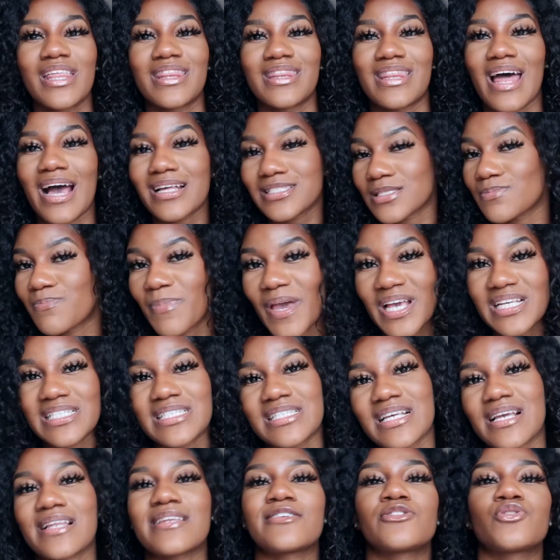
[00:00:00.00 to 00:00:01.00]
that's
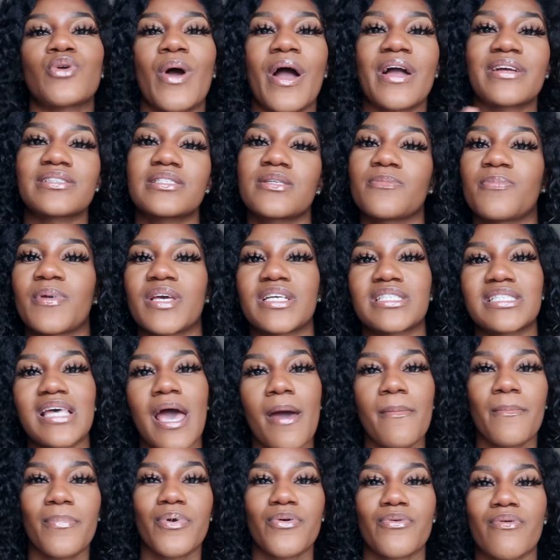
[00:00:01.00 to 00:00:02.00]
basically trying to be a
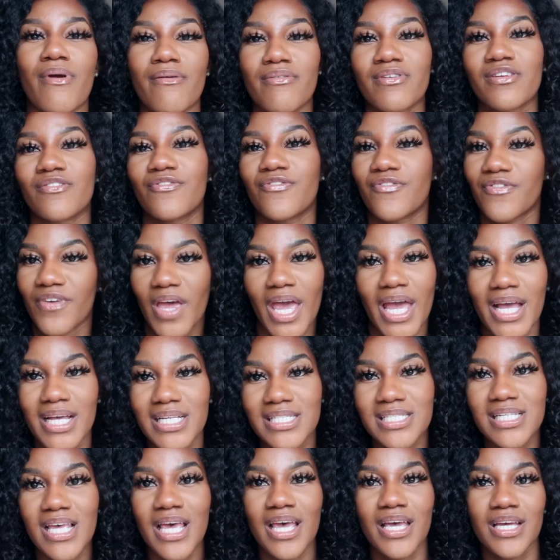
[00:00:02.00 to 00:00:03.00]
temporary
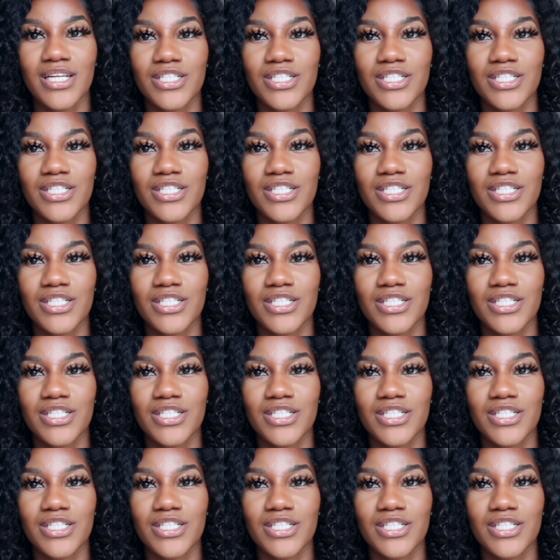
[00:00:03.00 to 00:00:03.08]
fix